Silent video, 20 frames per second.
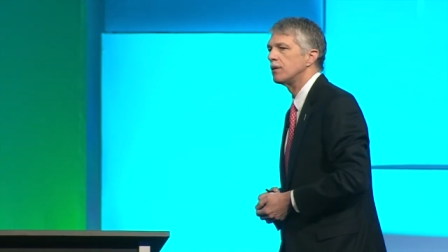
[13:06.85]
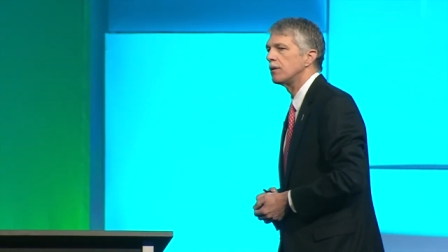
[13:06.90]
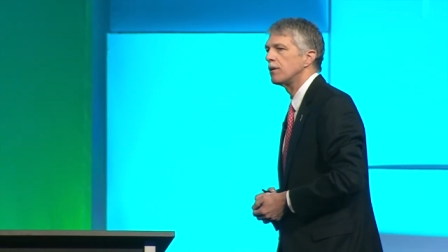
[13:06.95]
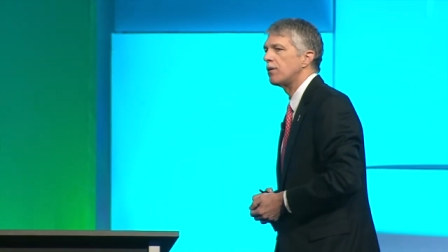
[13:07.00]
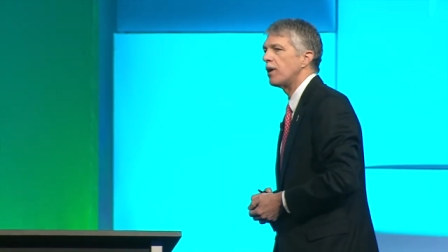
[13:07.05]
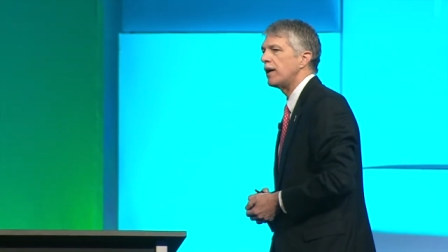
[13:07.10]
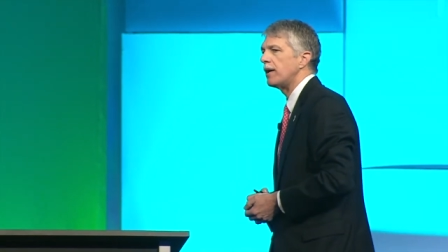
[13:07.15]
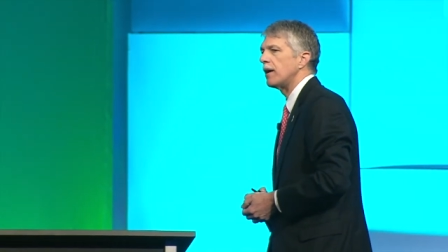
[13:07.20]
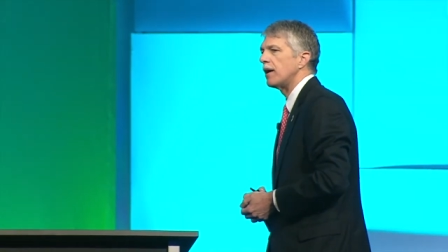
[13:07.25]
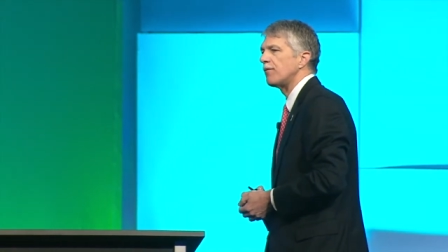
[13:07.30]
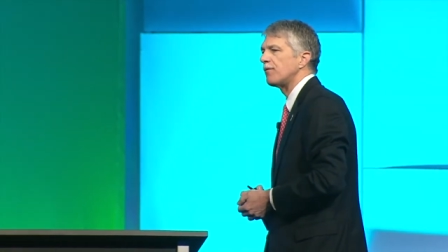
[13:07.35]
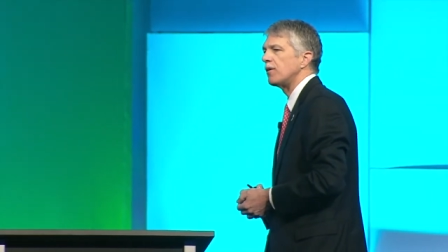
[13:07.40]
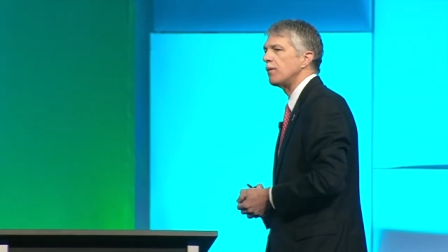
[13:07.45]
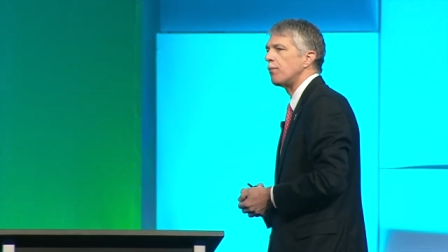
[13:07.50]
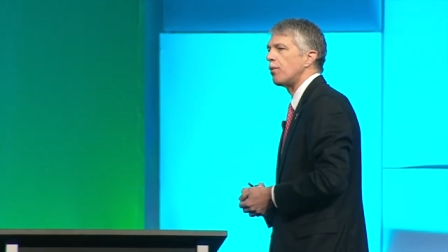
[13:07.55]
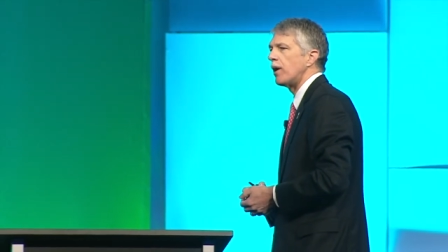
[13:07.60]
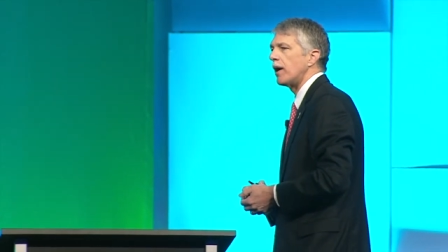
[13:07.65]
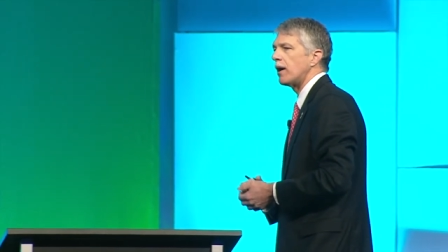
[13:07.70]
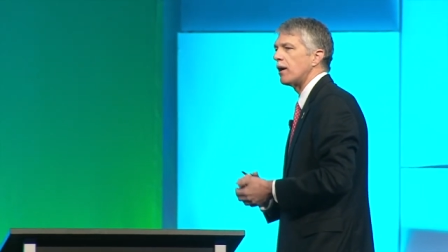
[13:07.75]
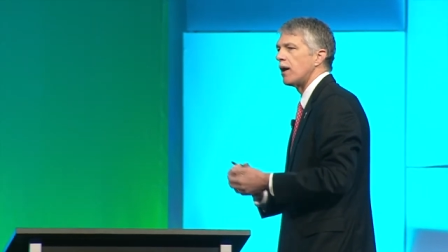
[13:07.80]
great enough to
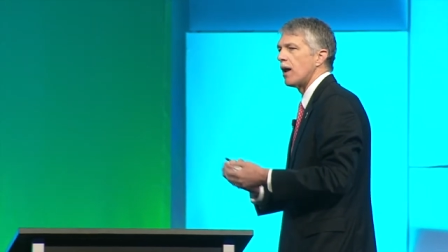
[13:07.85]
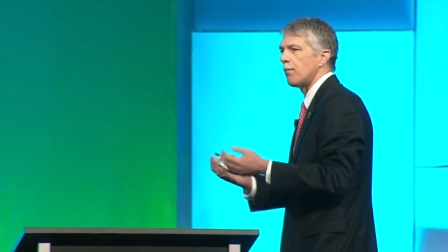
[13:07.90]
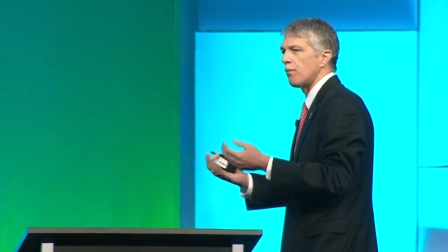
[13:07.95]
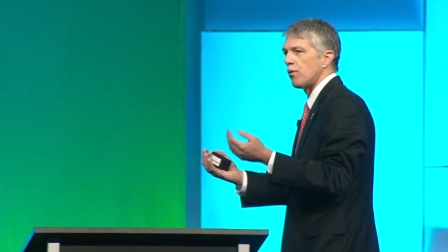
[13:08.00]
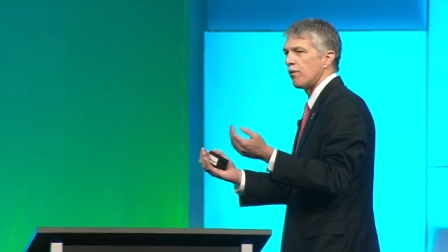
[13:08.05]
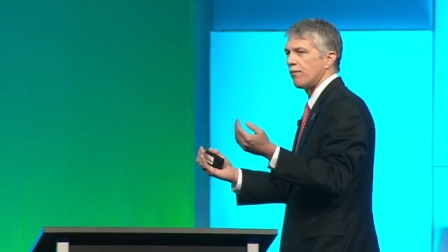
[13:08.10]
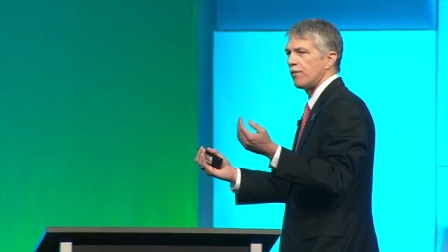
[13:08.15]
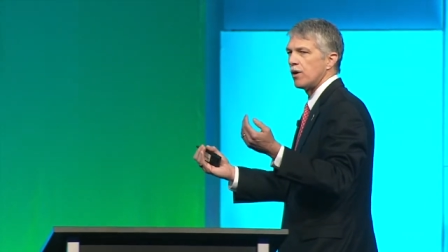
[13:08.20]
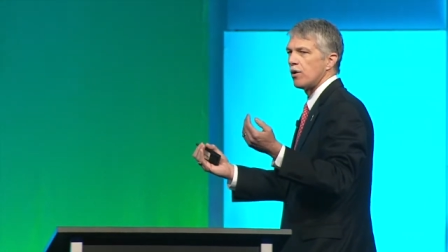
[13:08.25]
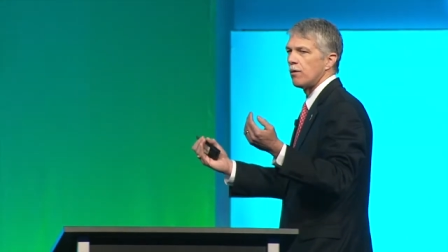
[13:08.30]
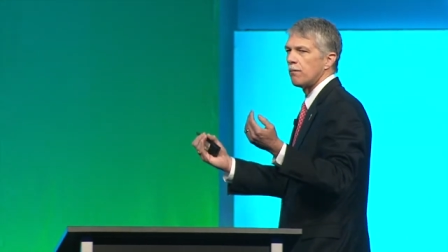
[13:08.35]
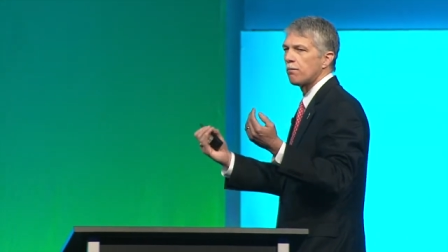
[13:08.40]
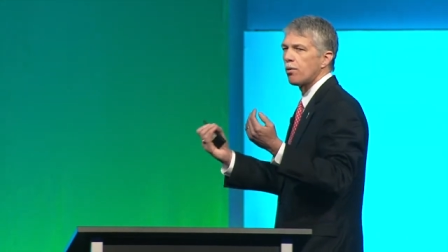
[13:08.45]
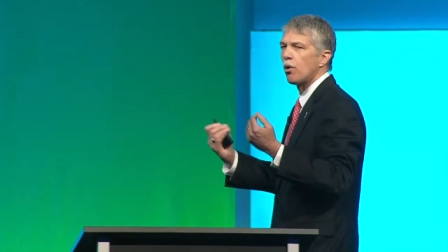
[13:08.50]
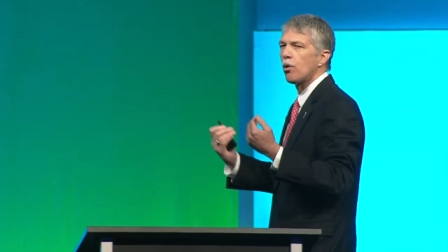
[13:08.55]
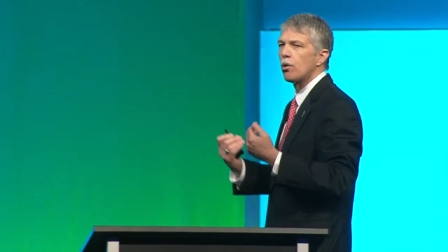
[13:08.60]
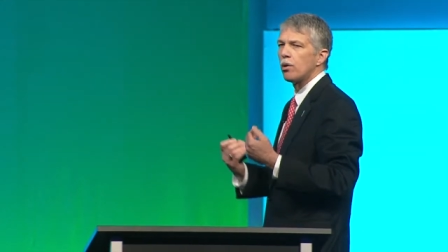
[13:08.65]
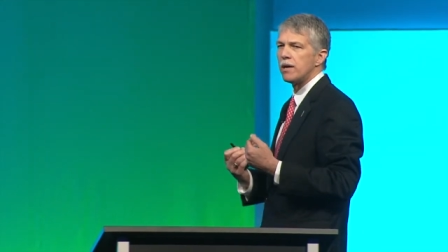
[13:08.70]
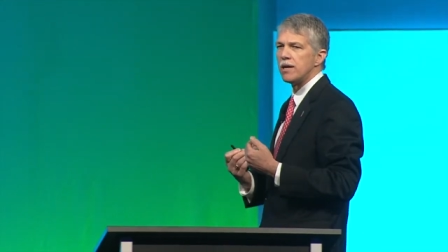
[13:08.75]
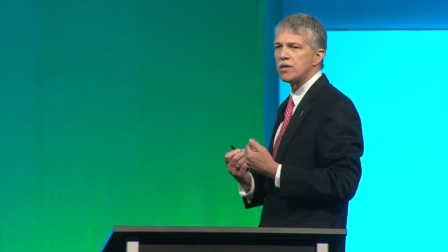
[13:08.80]
bring a number of their
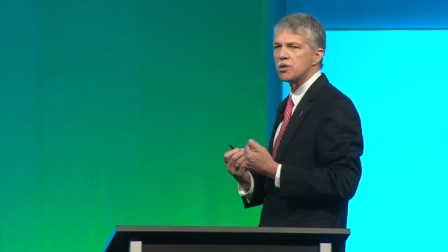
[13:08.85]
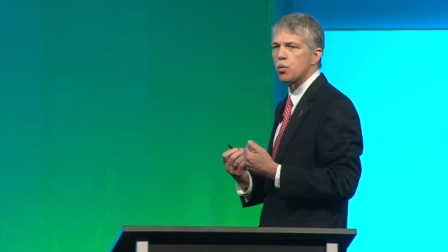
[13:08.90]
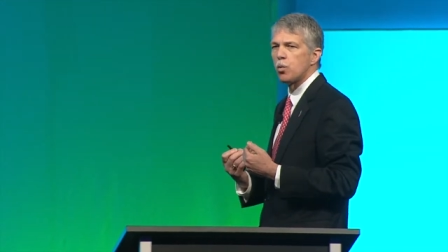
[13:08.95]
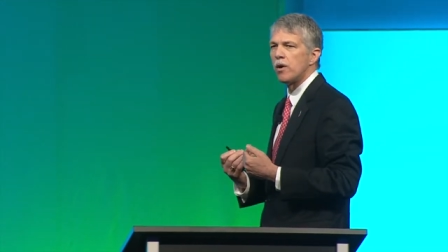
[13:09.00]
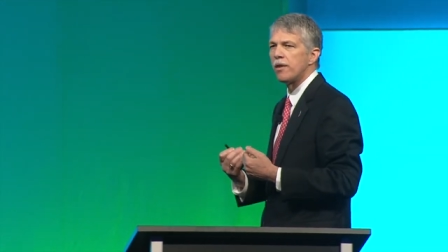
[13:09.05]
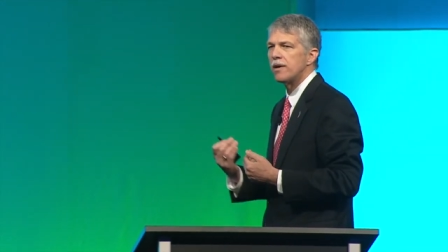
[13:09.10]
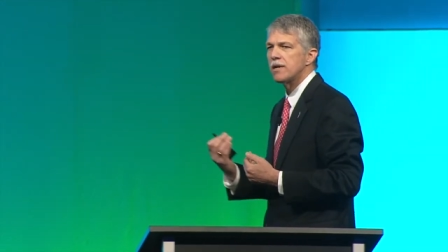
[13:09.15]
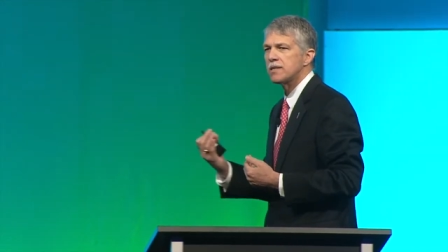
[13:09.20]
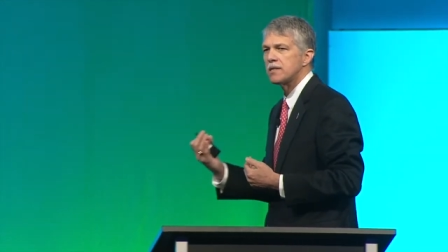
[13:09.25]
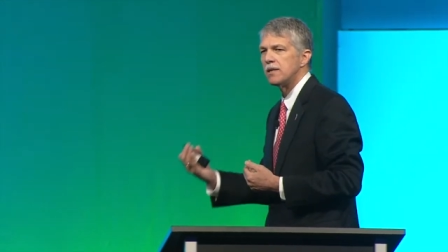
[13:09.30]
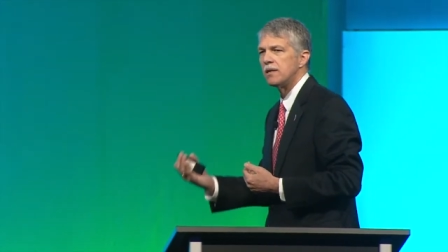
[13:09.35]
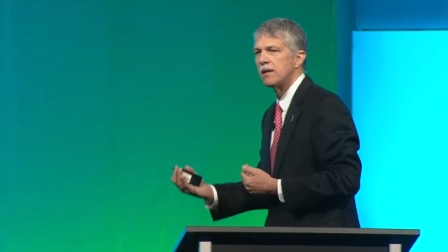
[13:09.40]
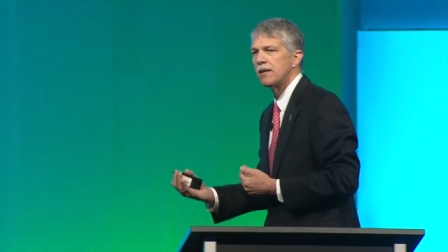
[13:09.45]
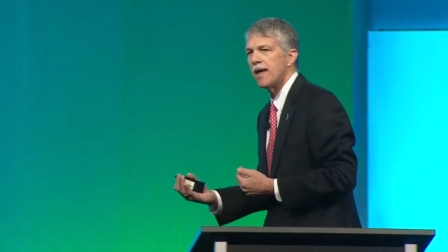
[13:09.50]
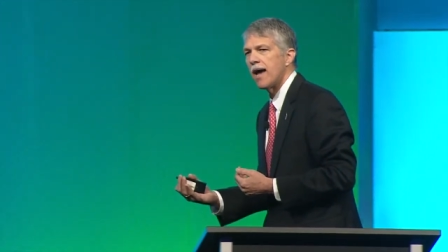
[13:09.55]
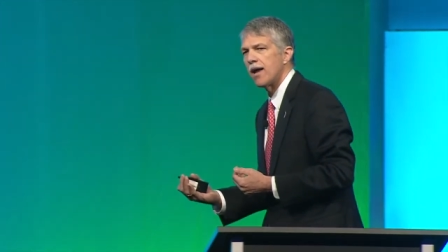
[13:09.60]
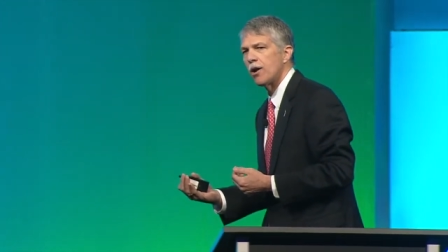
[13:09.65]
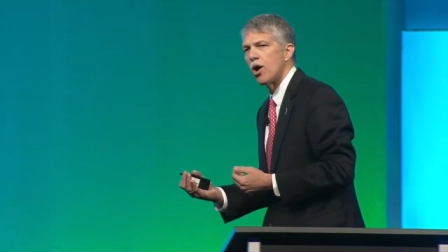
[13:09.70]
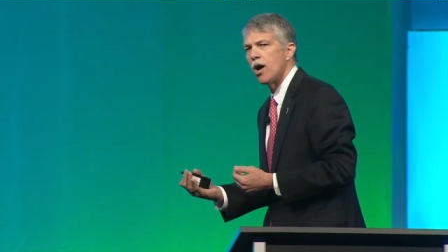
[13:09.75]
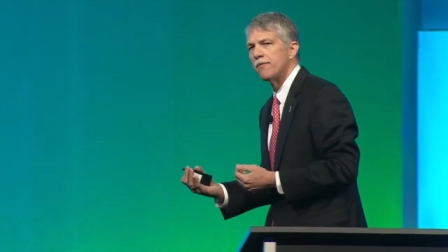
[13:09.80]
employees with us into
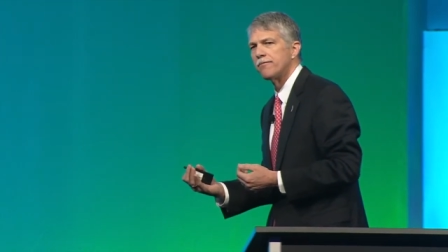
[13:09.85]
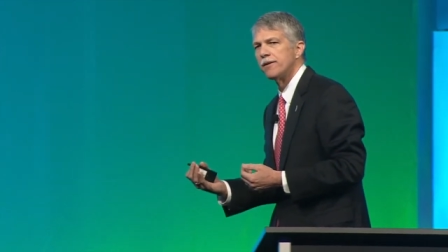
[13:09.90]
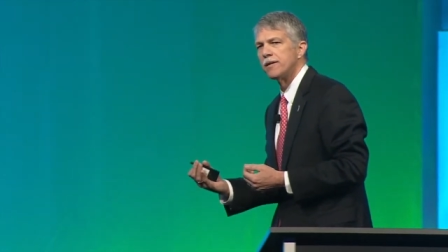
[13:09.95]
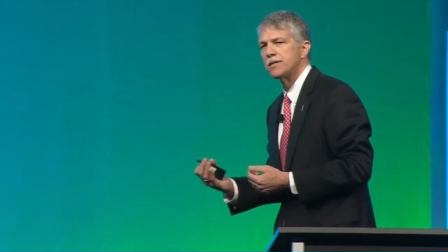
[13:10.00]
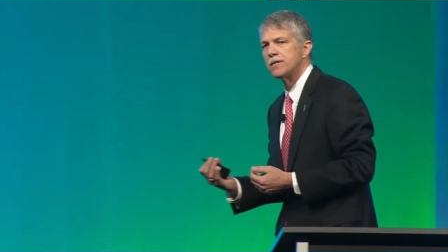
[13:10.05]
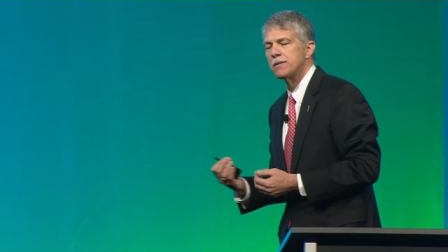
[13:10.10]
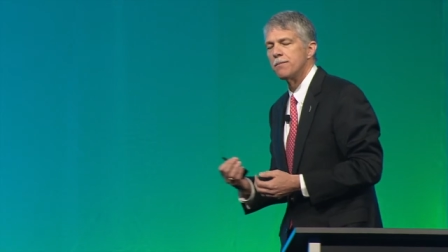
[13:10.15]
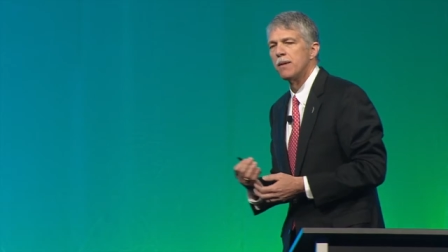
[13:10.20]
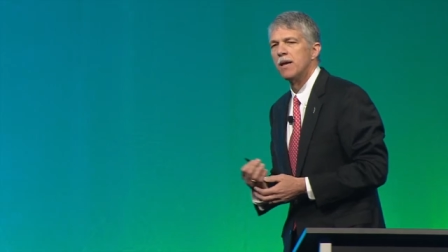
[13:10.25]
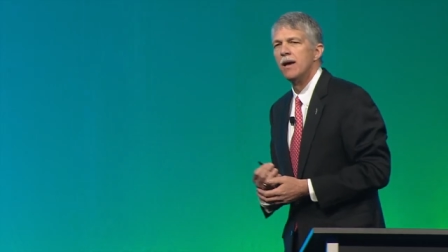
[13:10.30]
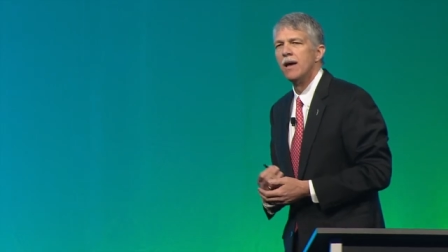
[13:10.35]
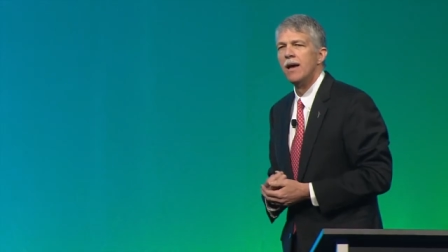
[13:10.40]
that office.